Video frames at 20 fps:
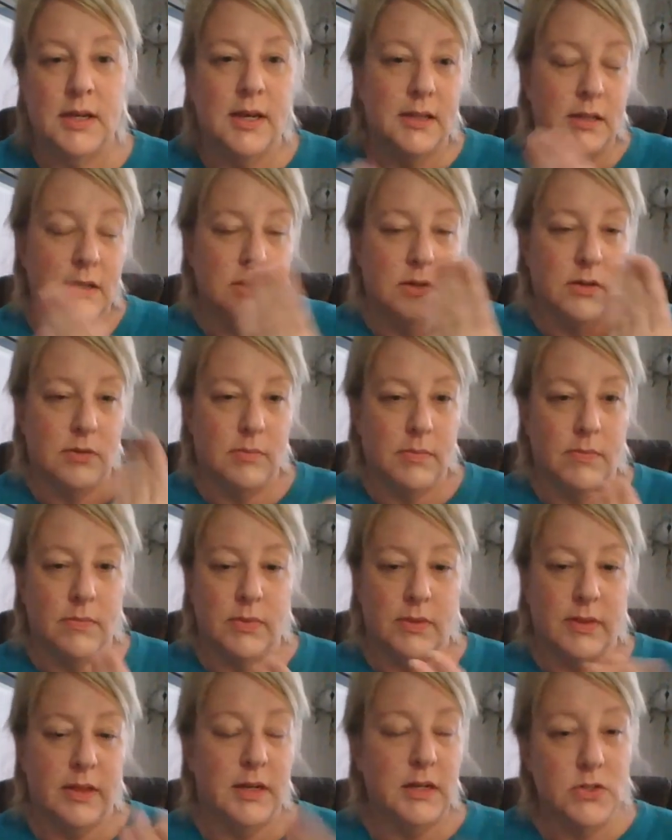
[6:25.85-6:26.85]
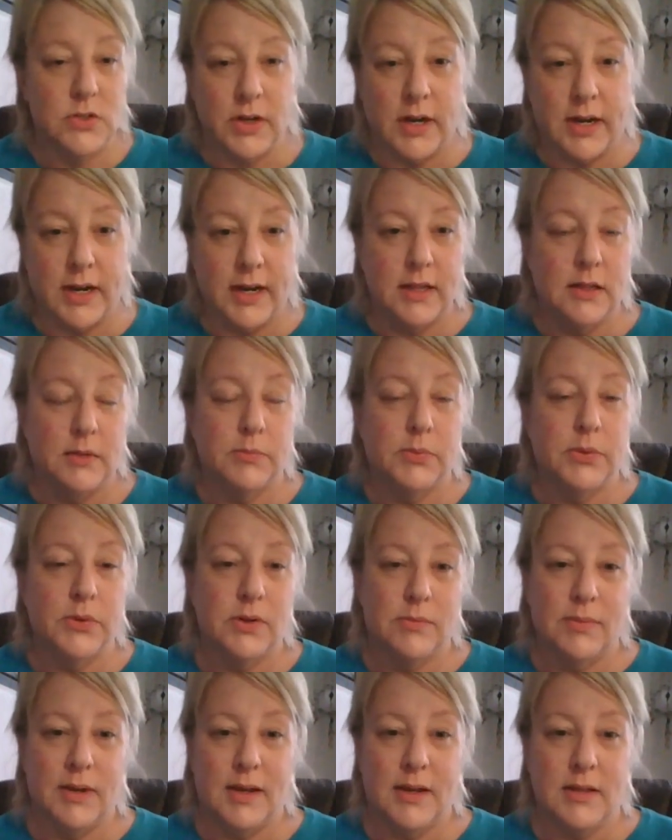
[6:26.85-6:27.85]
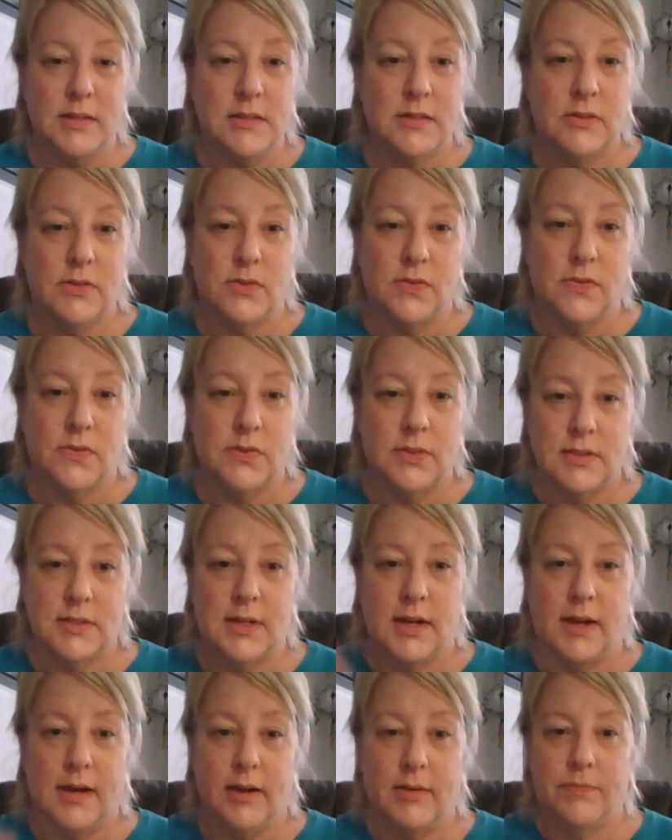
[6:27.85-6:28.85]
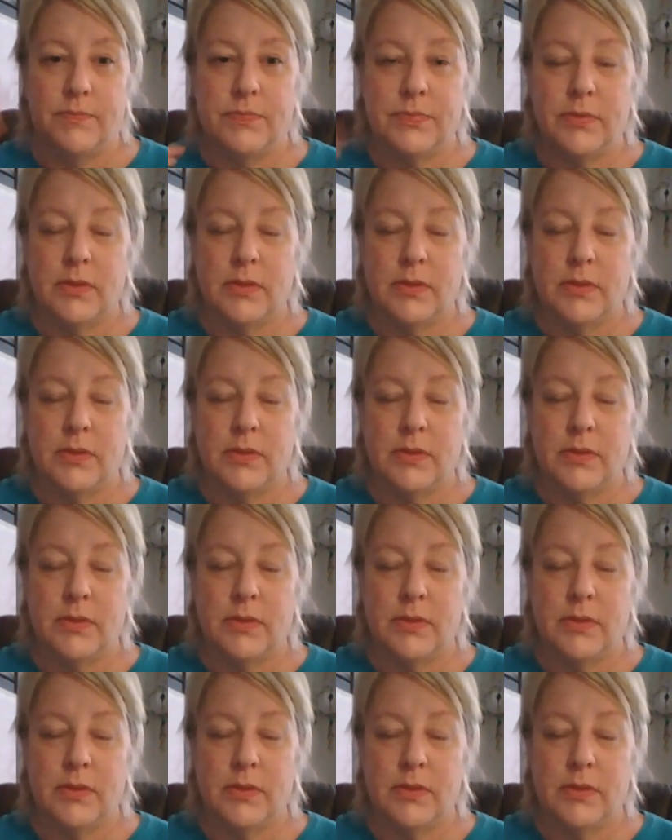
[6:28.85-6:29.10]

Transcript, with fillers: and then you let it dry and then put your mask over the top.